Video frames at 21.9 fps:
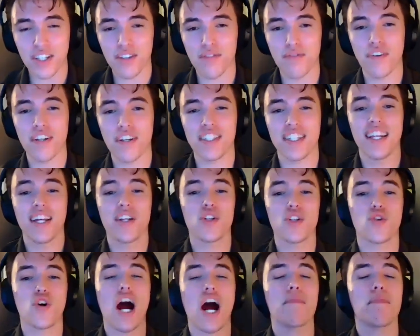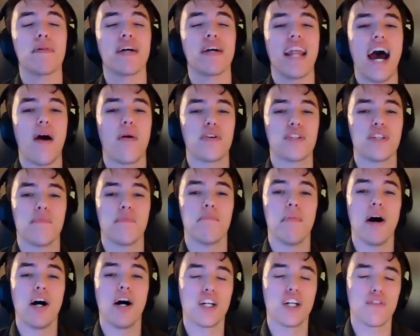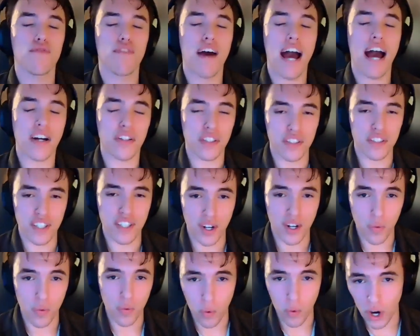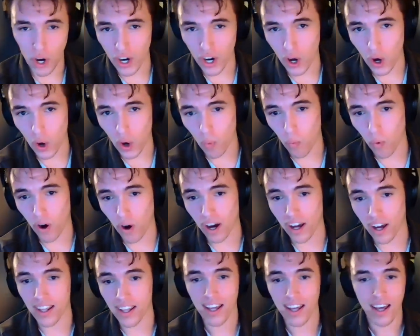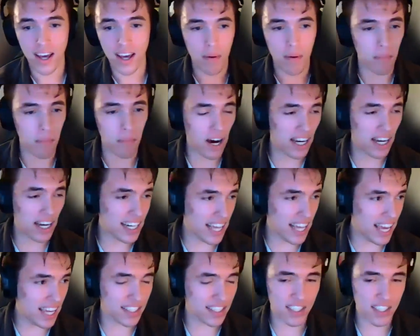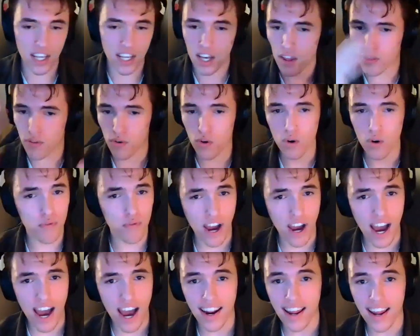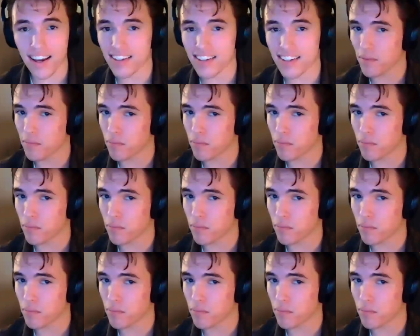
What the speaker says: You can visit drop-in hours in Muller Faculty Center 101 Mondays through Fridays.